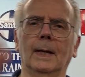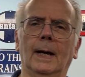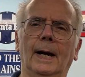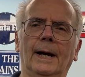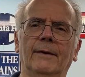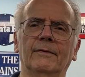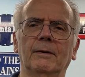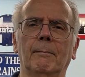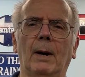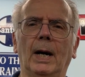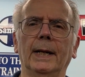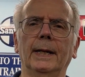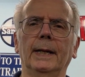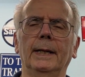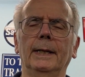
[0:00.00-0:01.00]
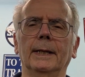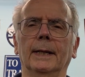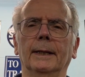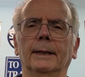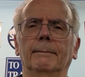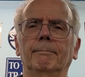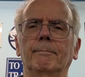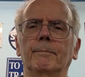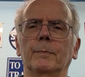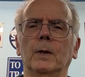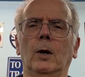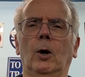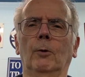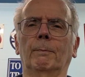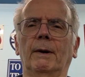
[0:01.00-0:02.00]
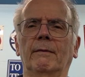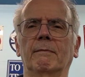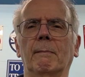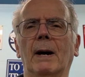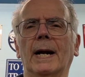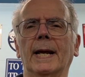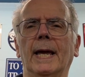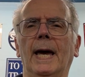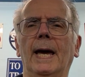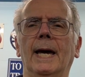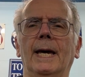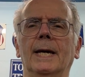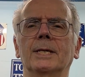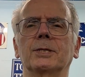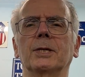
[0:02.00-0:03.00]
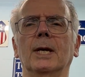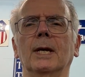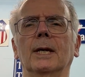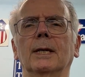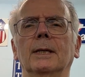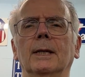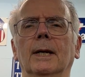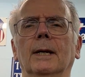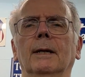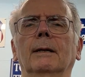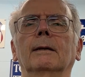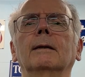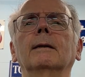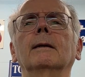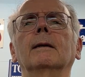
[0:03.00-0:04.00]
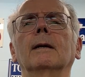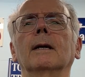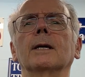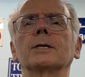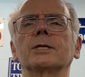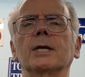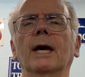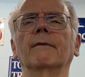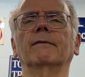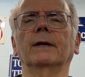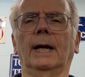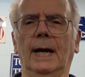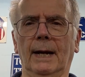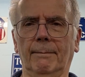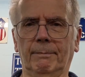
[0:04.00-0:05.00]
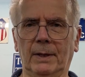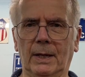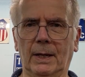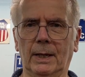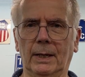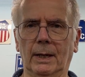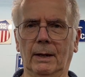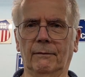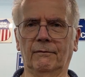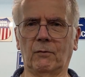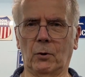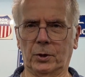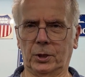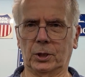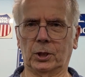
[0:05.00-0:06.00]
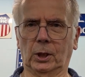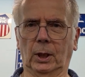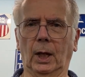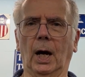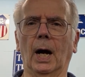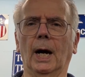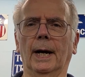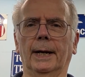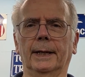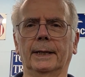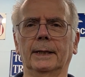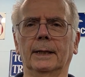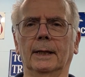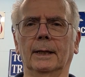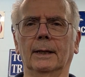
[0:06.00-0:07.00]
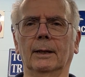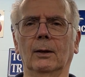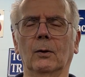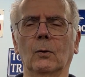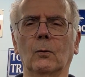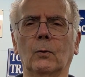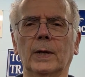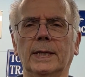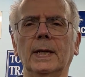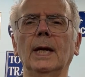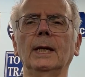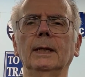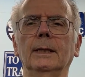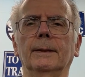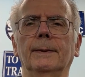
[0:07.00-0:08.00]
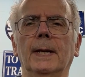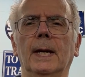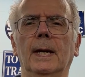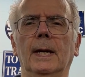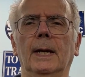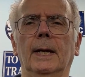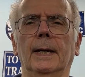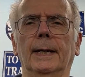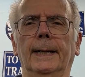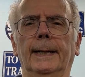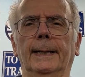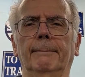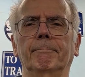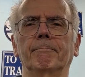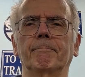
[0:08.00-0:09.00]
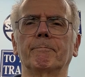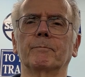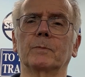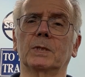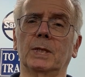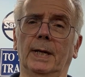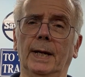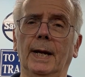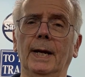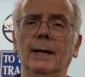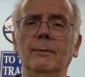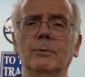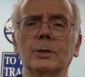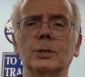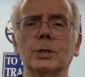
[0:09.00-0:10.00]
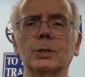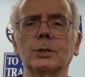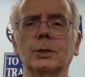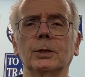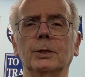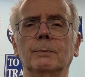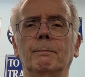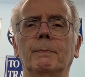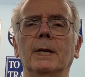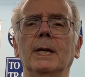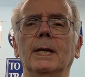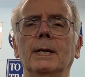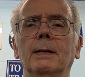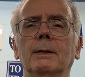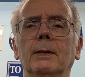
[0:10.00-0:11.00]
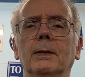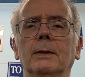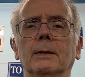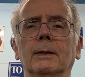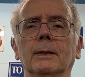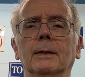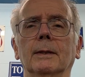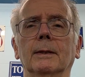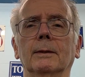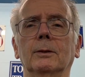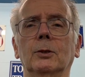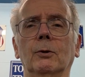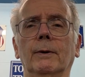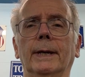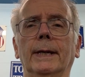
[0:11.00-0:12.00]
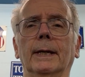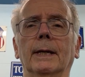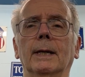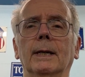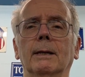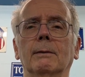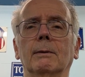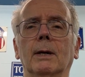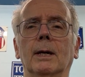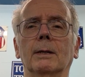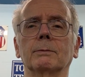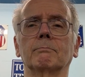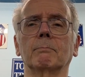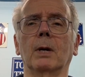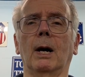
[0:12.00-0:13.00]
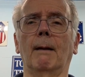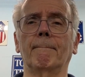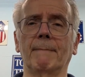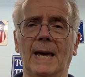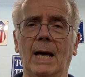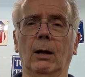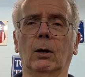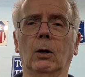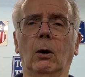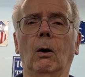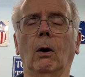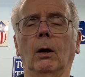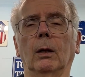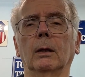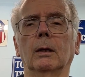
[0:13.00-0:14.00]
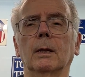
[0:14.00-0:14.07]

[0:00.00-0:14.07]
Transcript: Hi, everybody. Um, hope everybody has a uh, safe and happy uh, 4th of July uh, weekend. Um, today, we're just going to be uh, doing a, a, a, mail call.